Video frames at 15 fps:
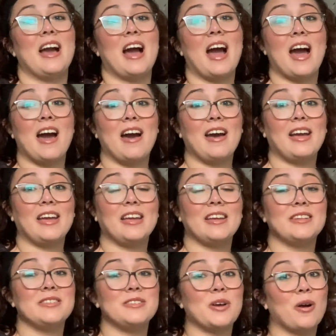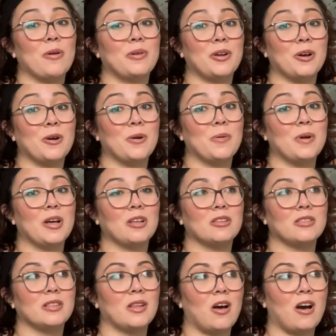I, in total,
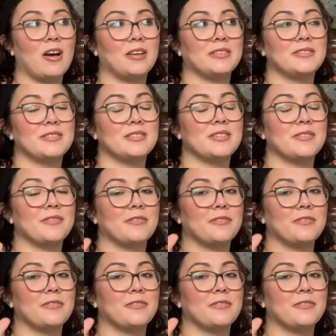lost